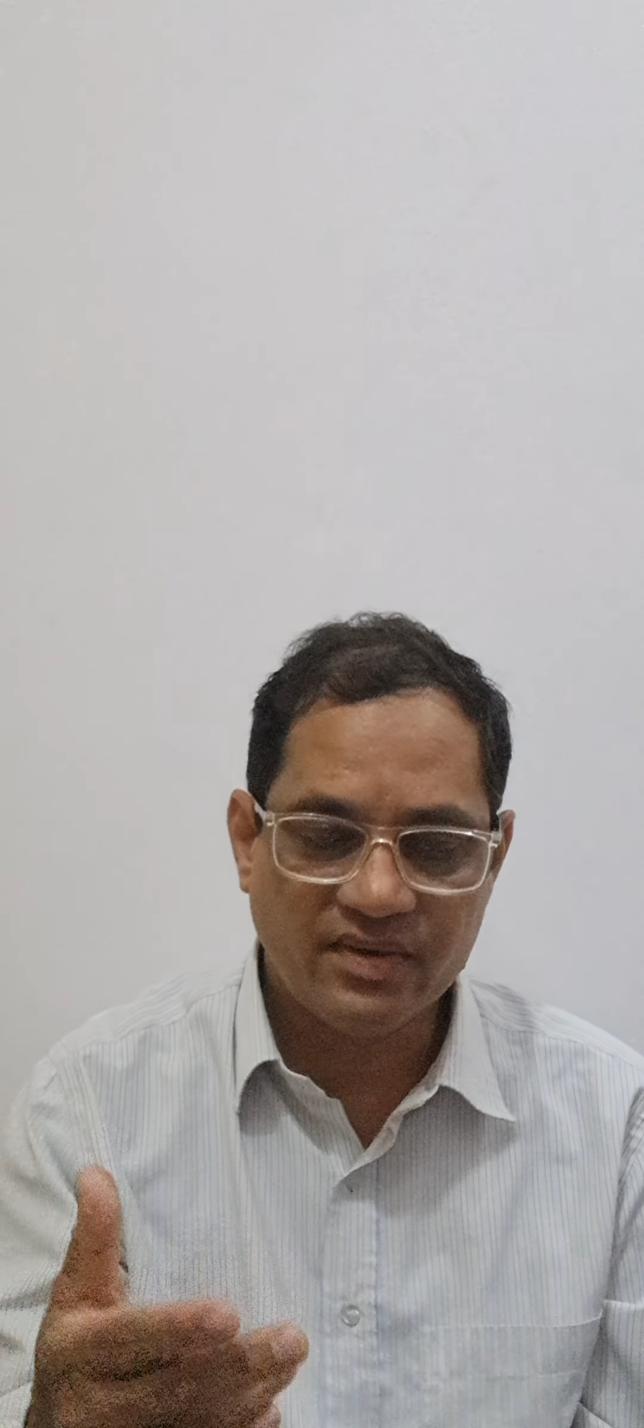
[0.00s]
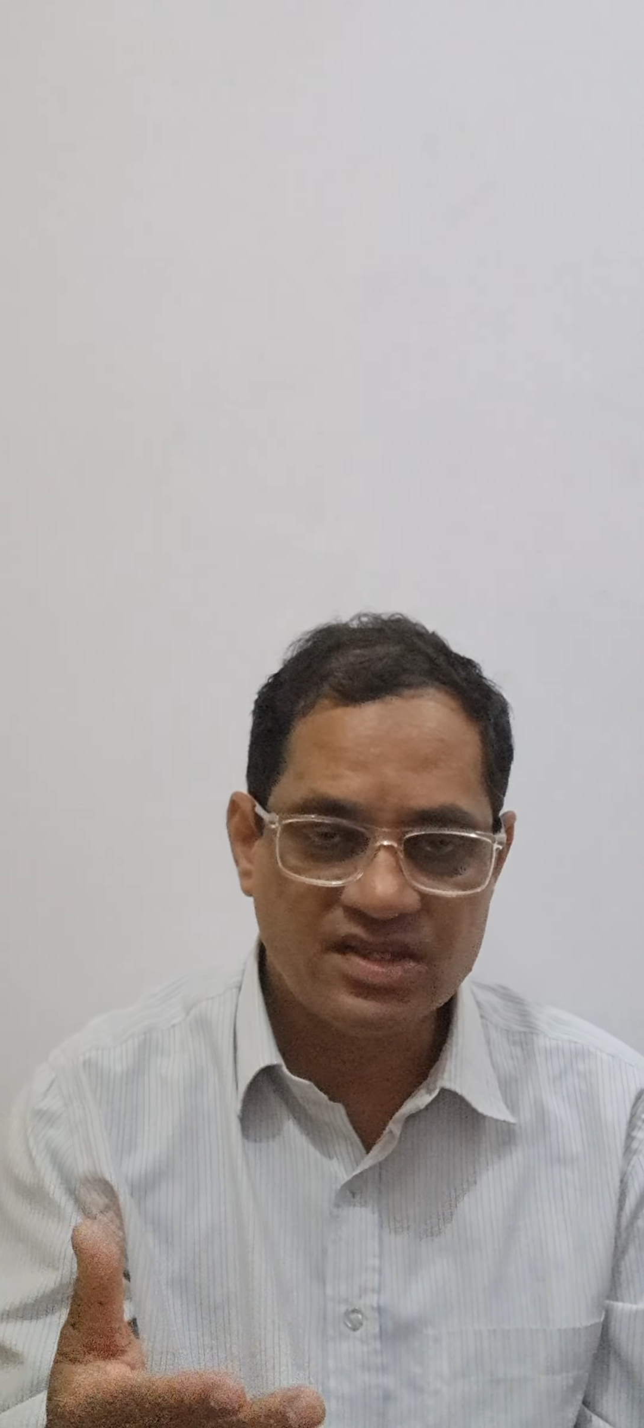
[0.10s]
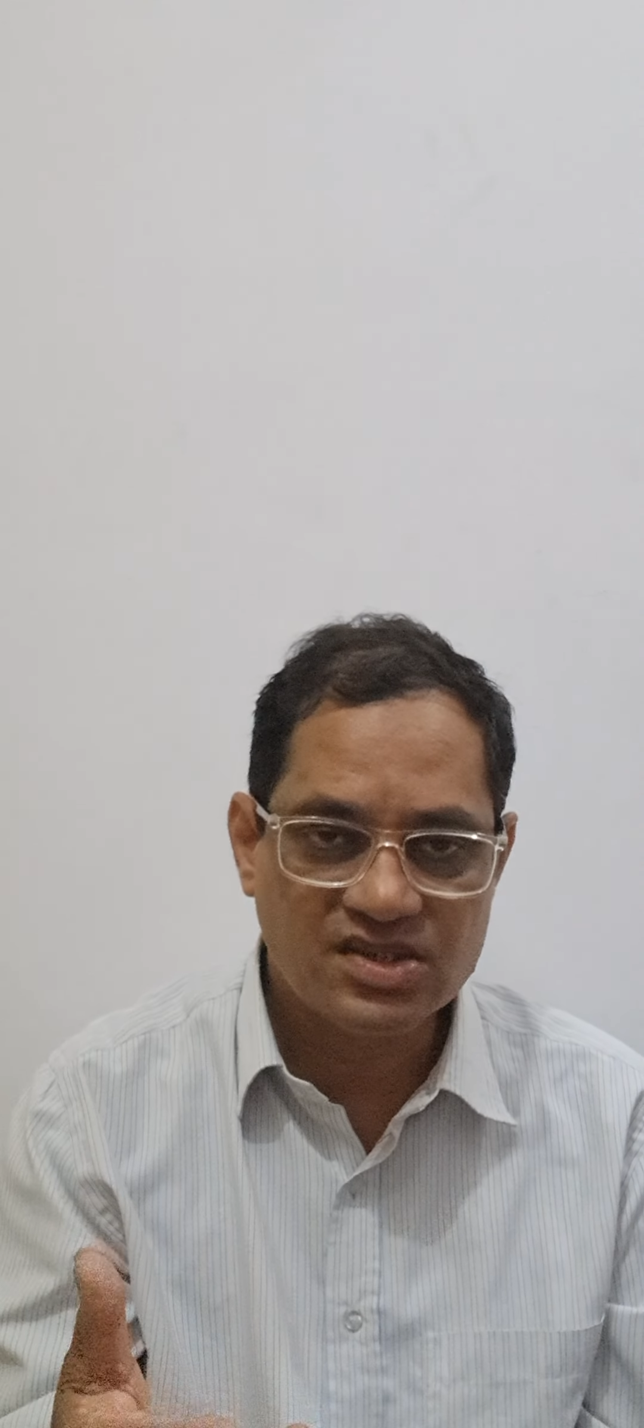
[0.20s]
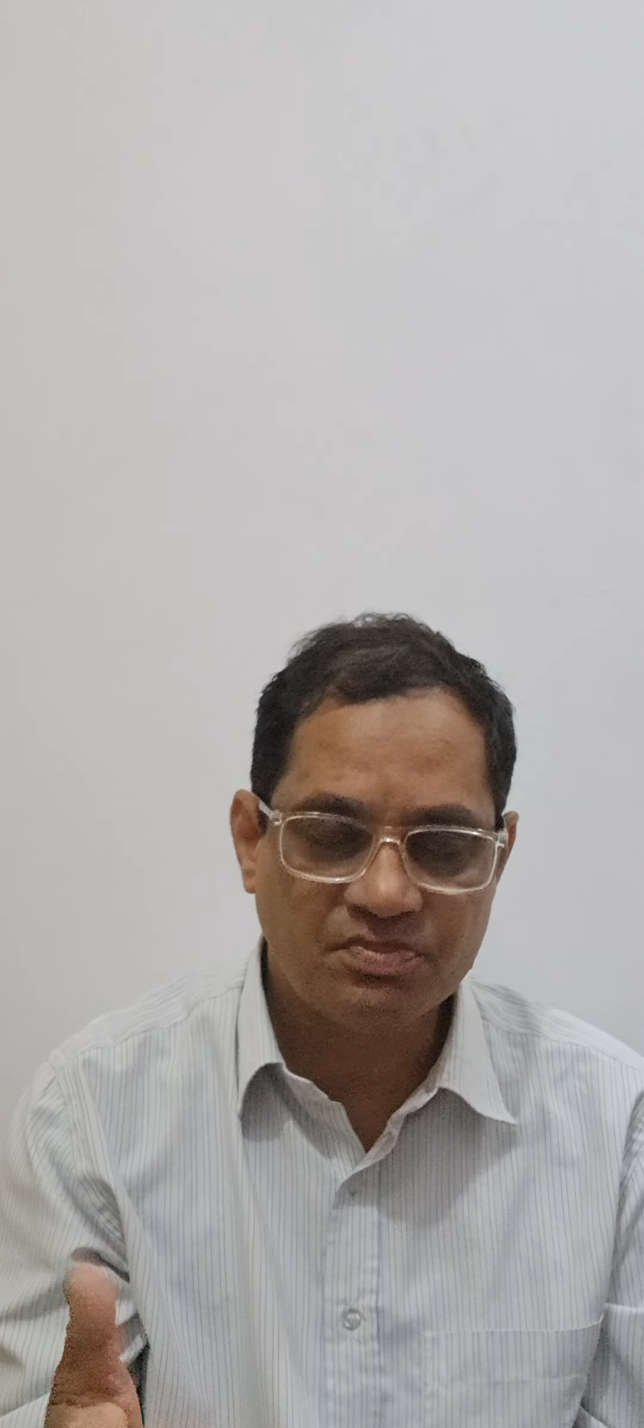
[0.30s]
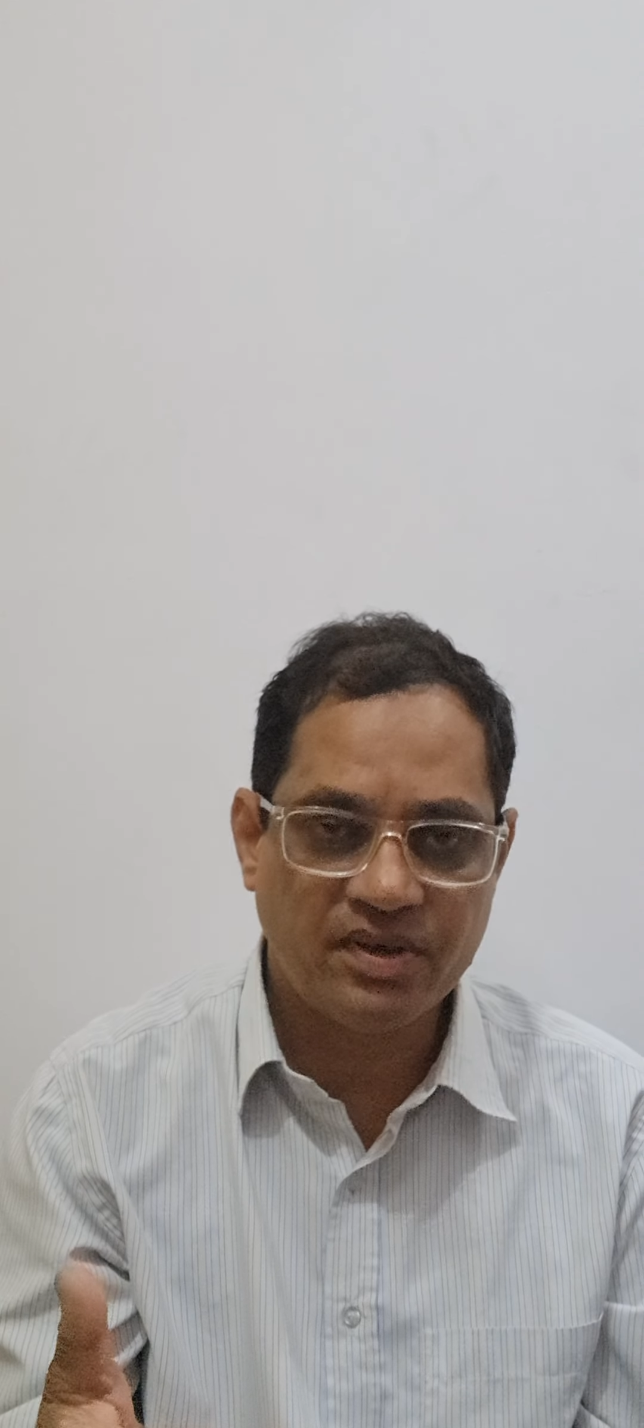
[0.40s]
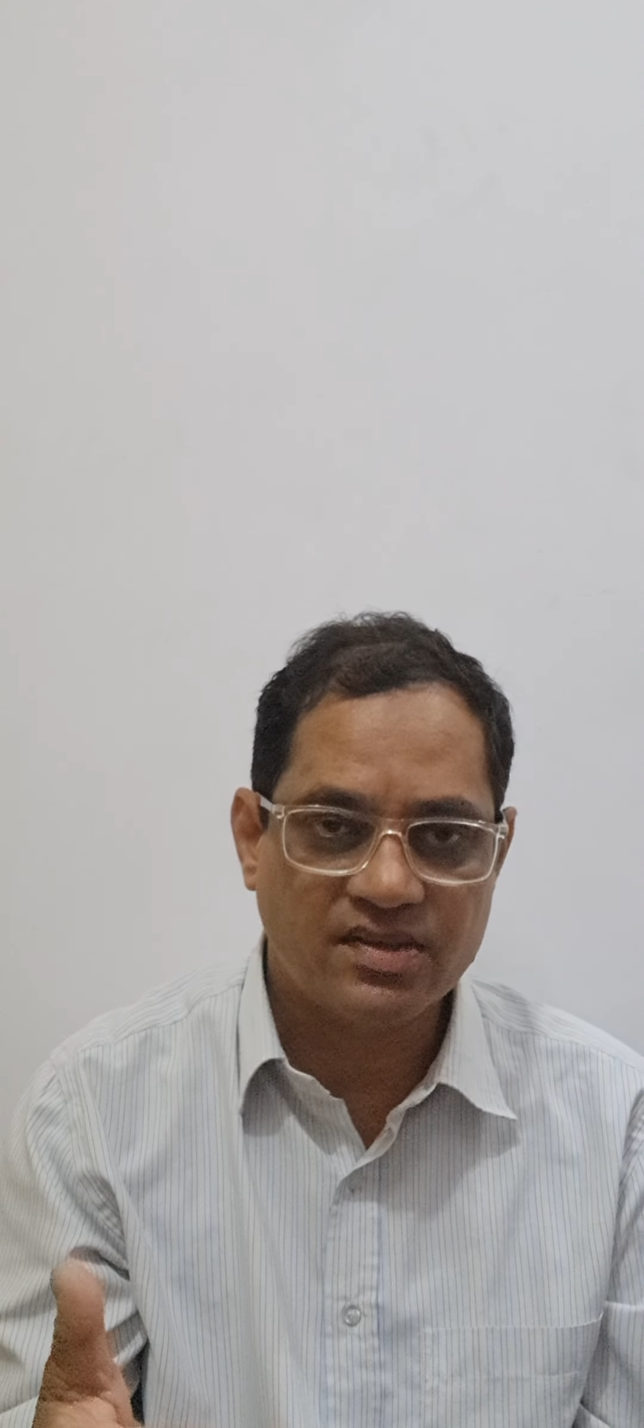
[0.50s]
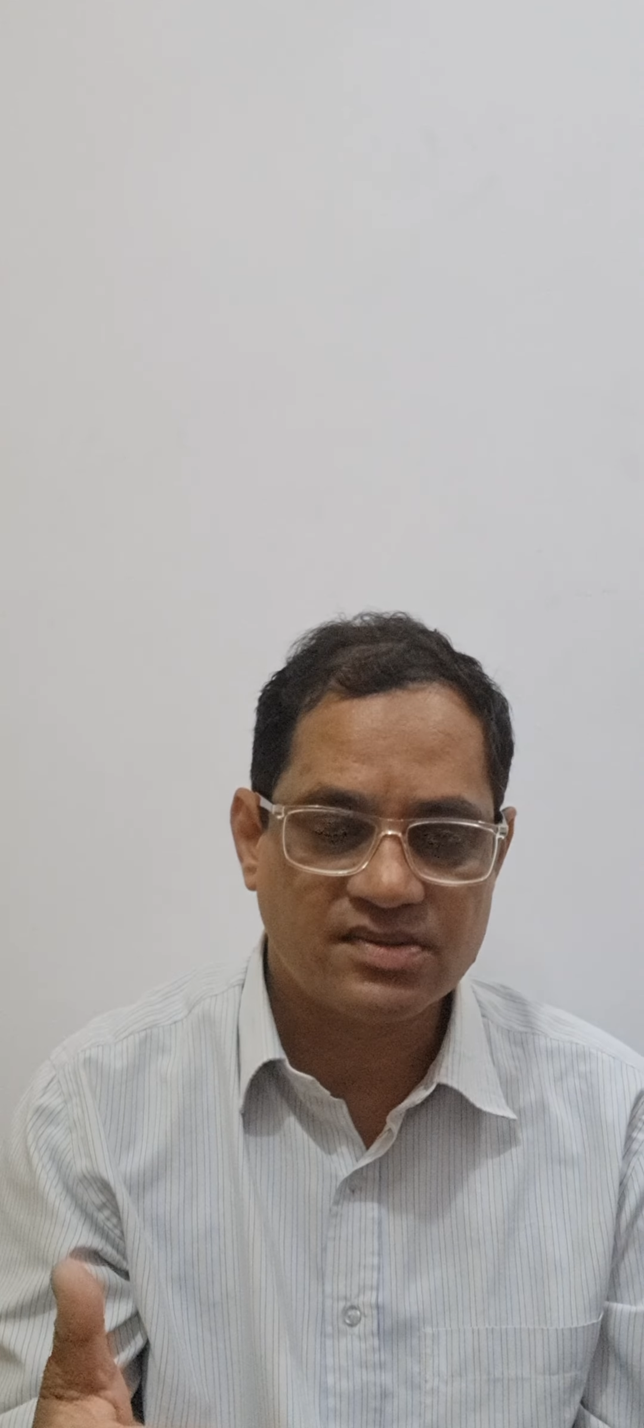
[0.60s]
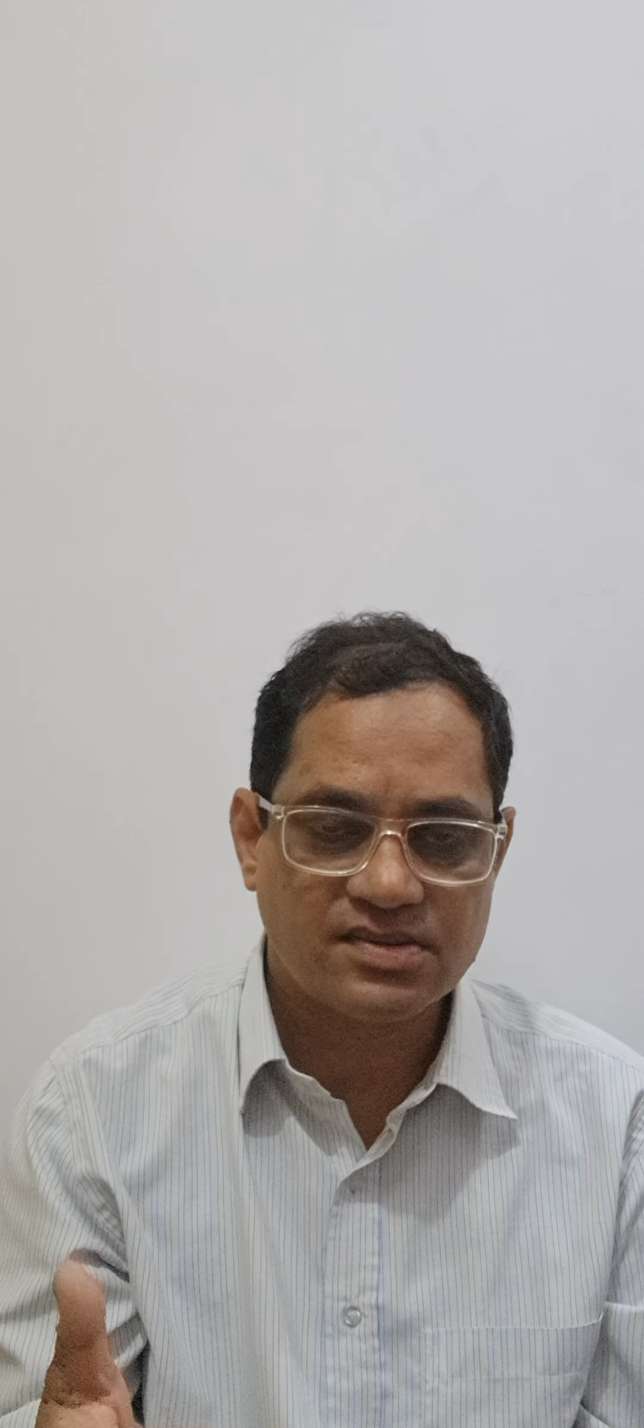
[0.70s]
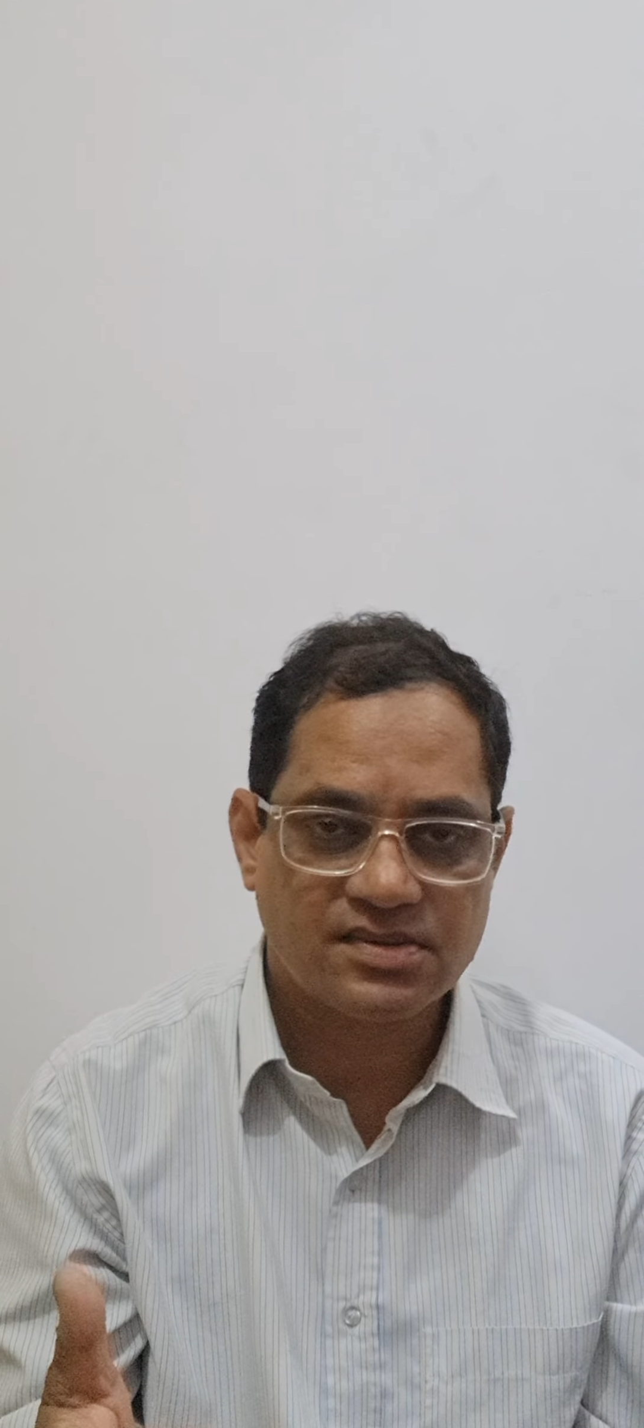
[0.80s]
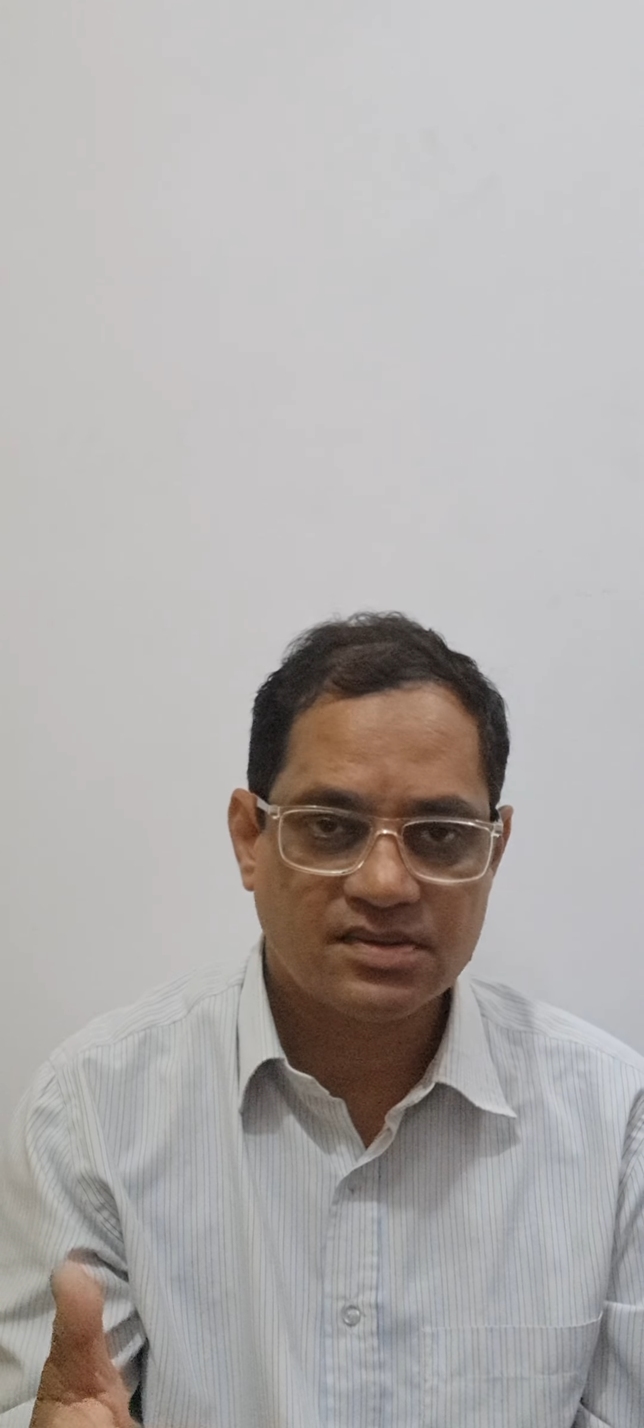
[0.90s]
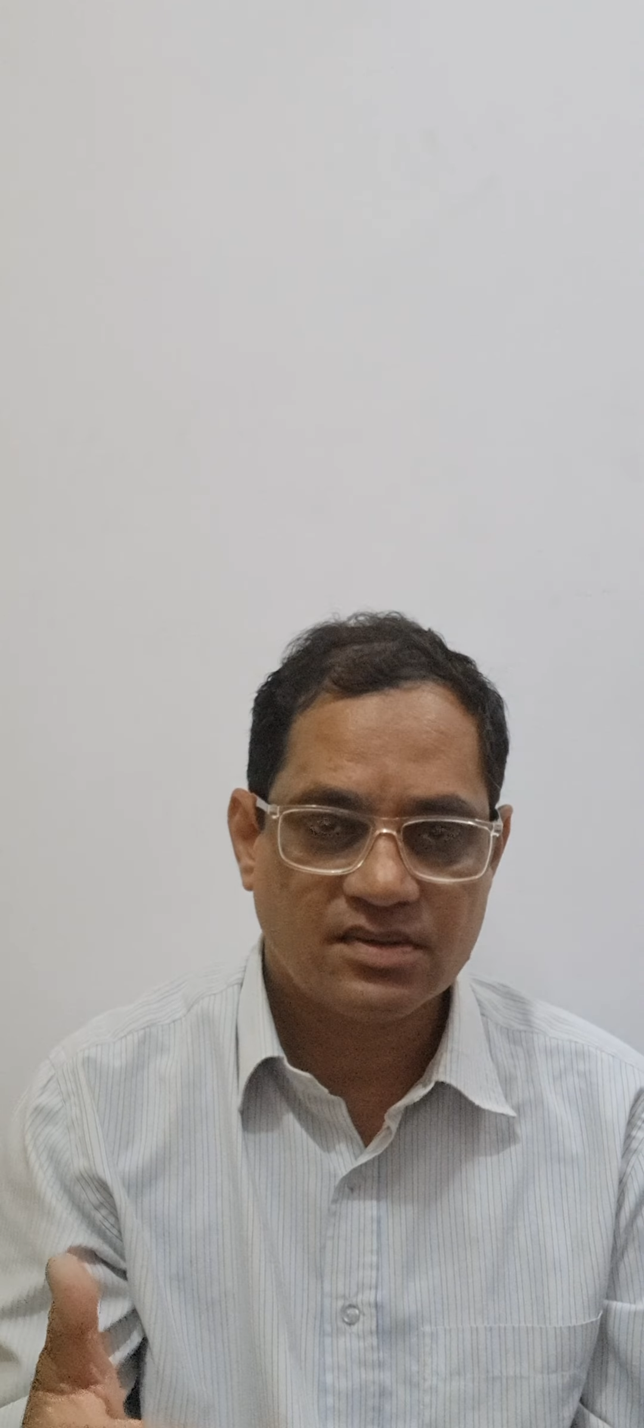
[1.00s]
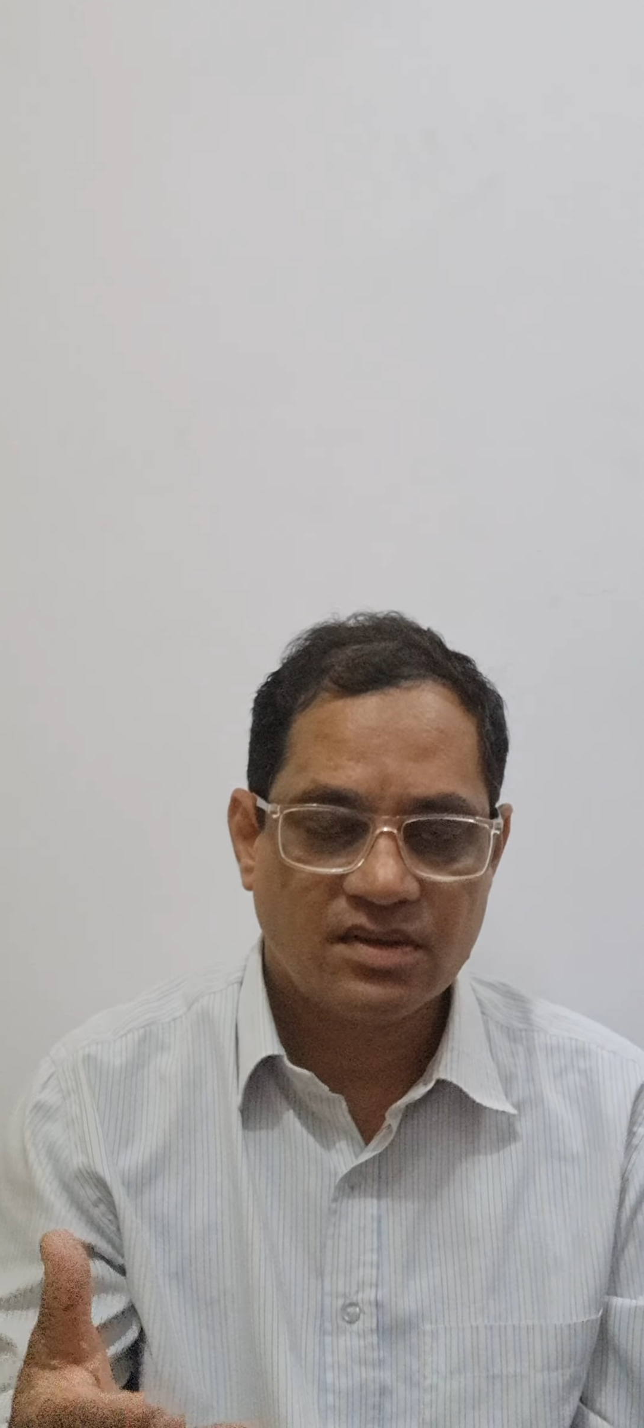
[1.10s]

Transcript: he speaks,